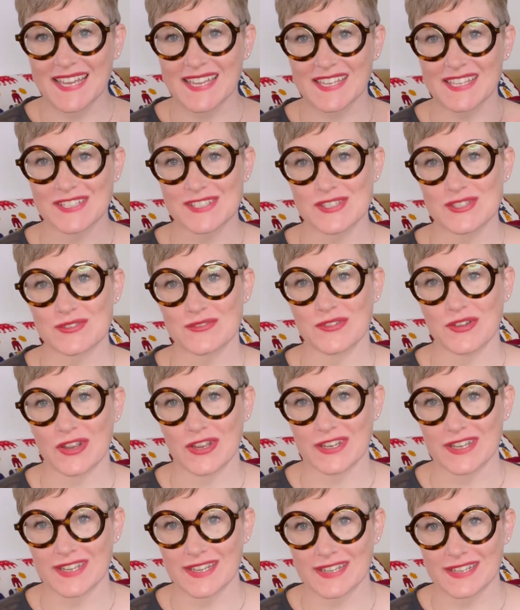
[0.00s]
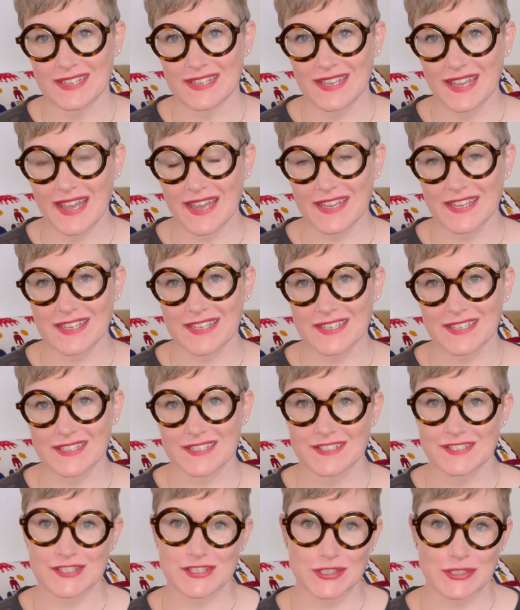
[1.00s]
It's Friday,
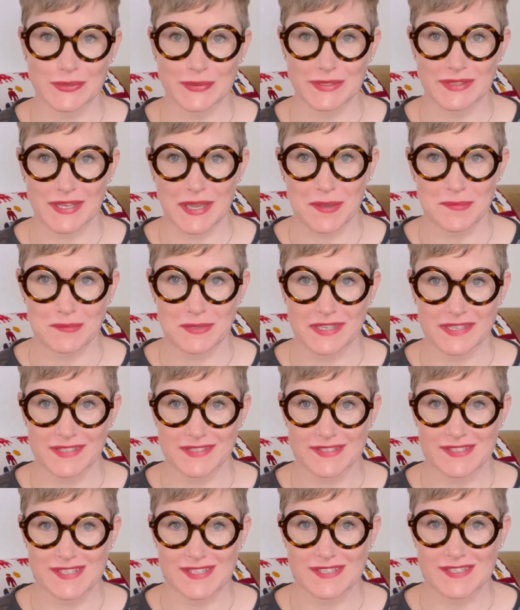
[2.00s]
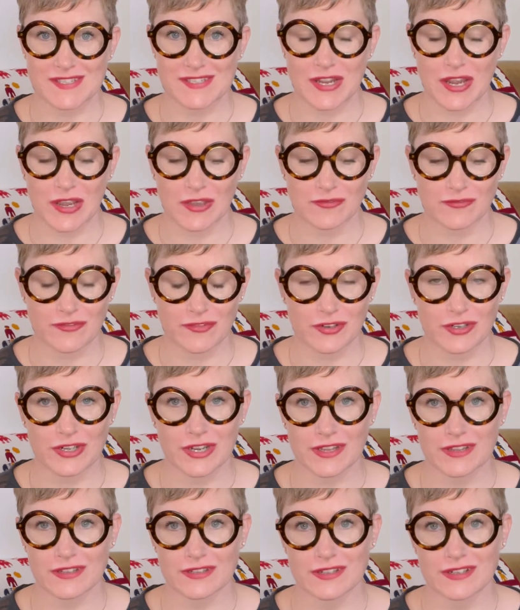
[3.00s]
and you know what that means. It's time for
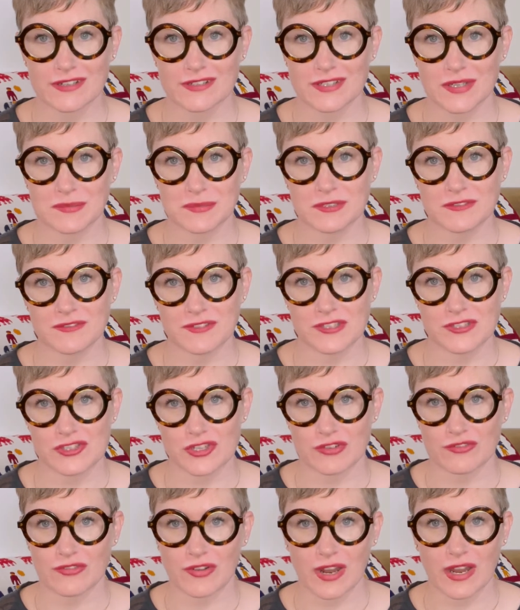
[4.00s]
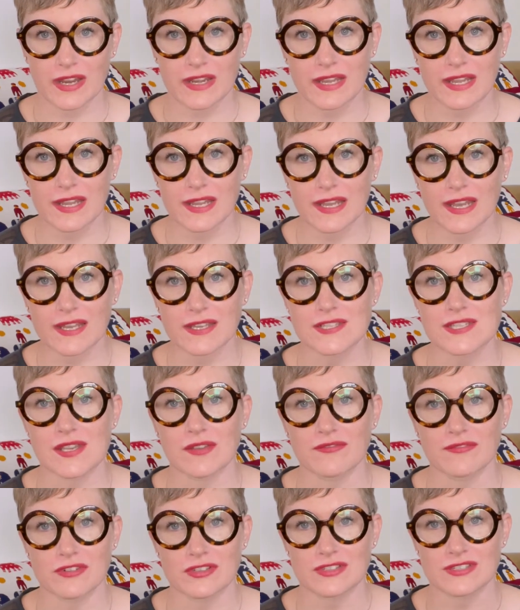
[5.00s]
another double feature Friday,
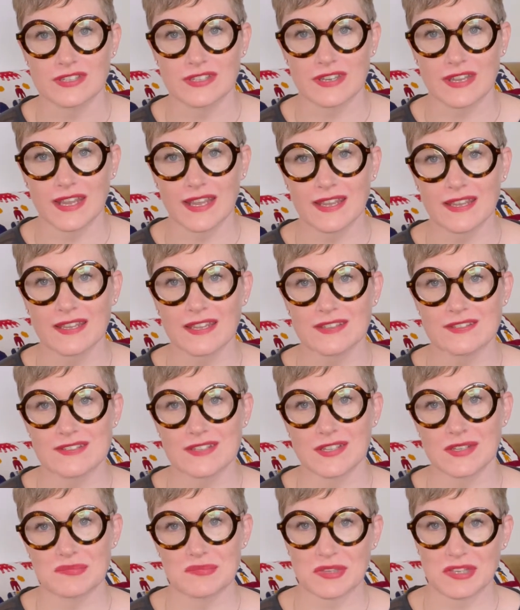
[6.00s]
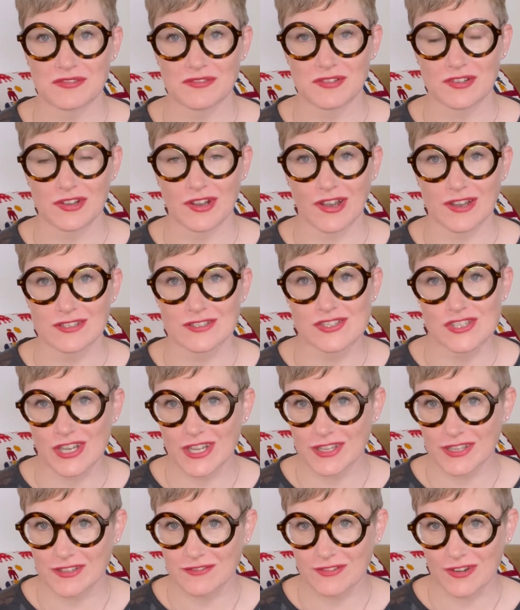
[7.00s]
except for today, it's going to be Forgotten
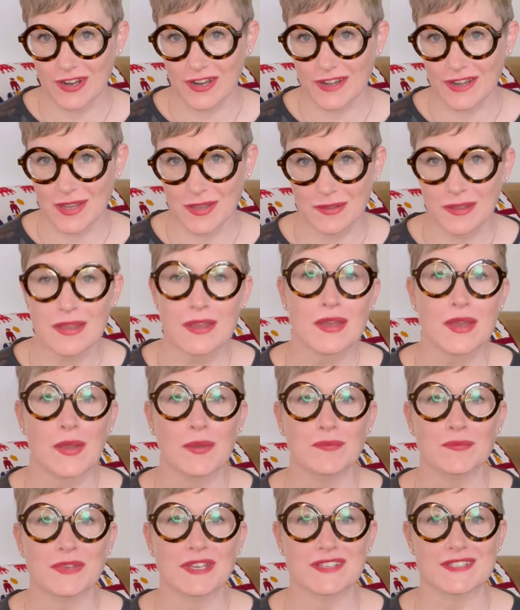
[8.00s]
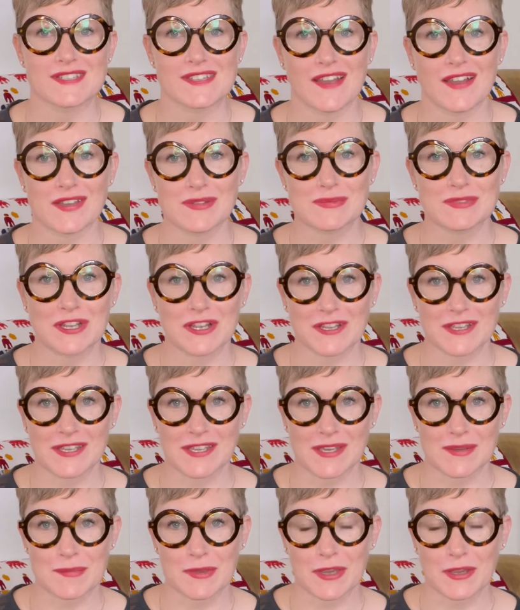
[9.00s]
Gialli Friday, because I'm talking
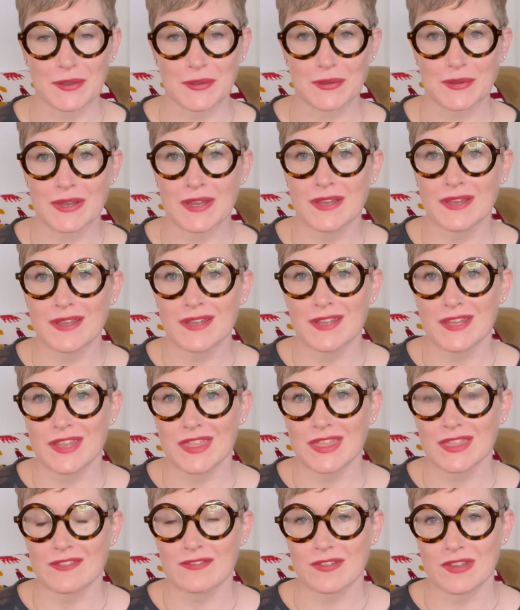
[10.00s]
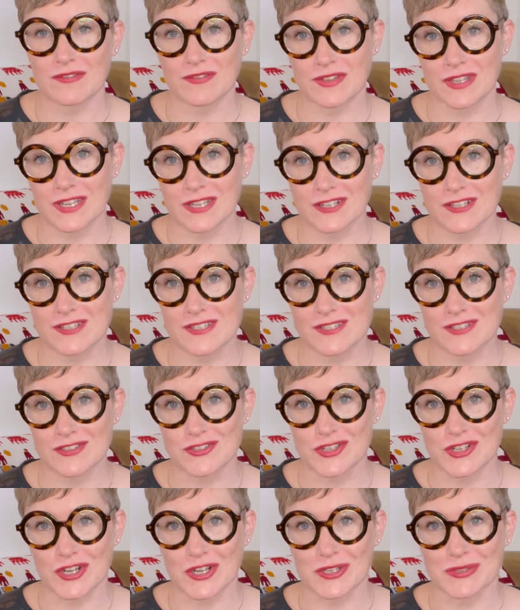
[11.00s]
about Vinegar
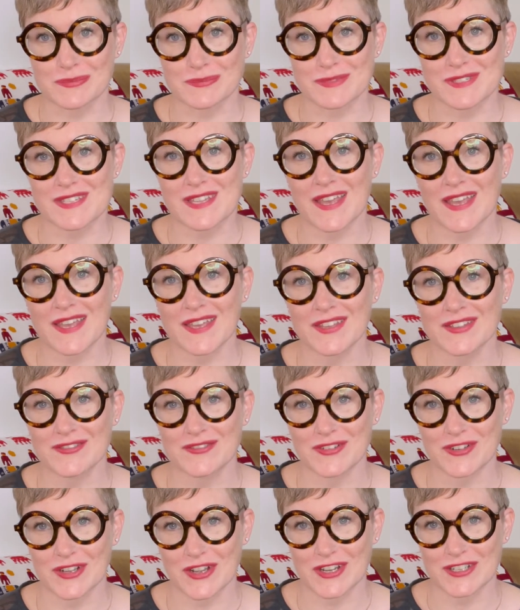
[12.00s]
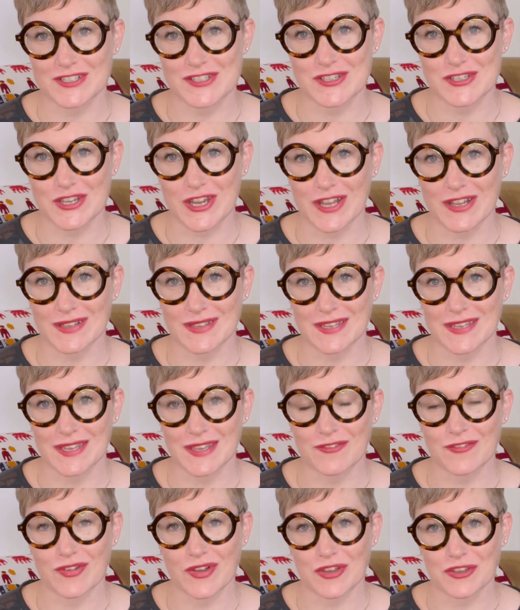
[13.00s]
Syndrome's Forgotten Gialli
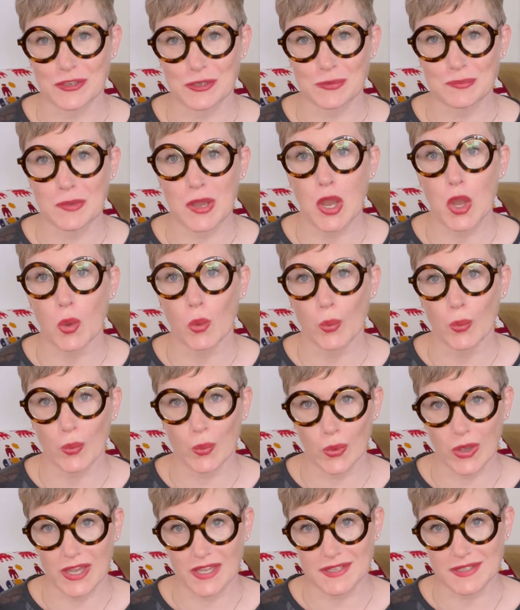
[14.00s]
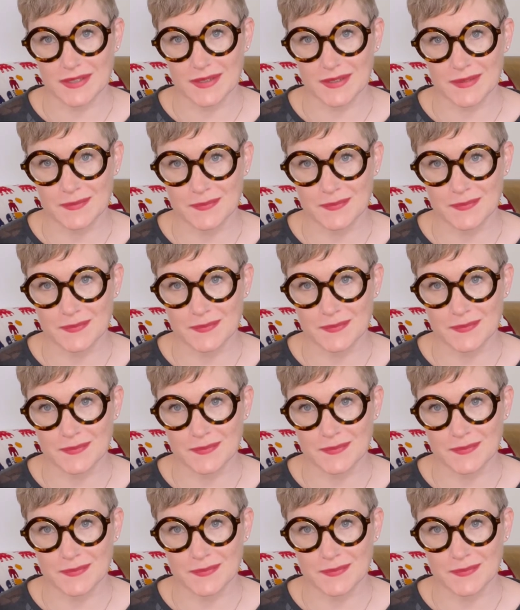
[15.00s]
Volume 1.